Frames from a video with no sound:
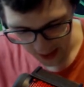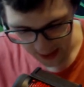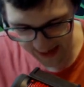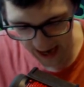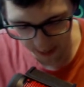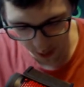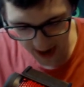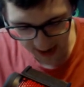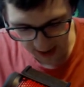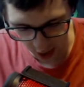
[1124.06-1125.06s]

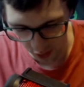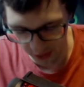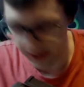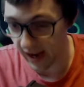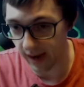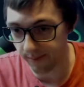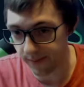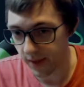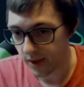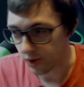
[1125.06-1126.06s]
Daybreak early
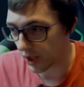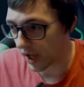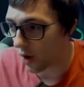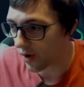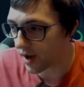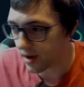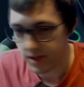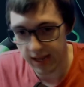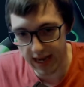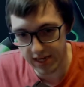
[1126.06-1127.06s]
game, Leona
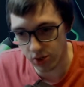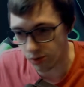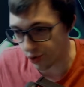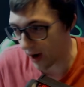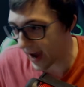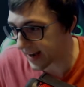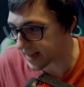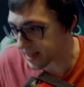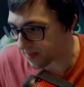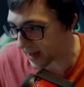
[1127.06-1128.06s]
into
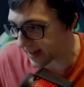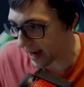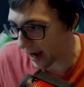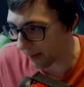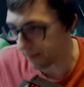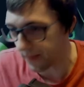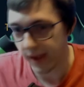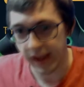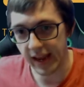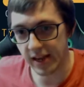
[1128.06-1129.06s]
Dragons mid-game,
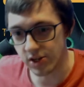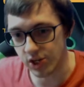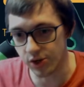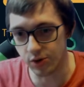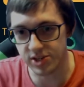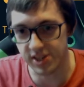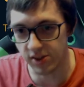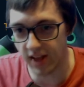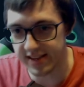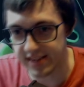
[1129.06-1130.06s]
into
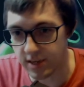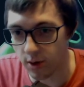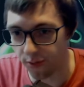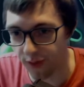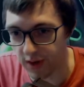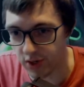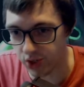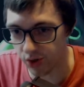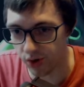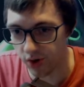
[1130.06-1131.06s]
Celestial
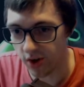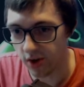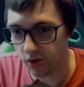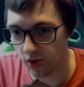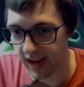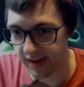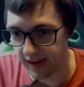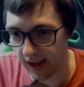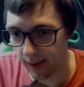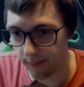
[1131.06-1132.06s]
Finisher late
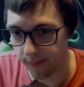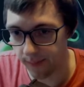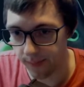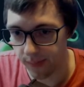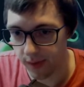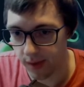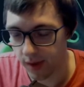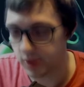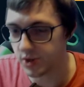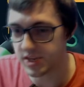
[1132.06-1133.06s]
game.
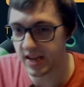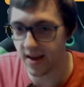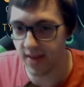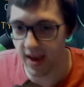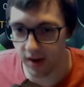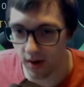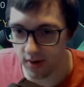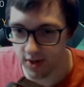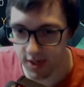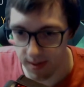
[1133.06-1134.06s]
You see how that
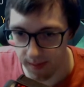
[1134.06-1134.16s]
goes?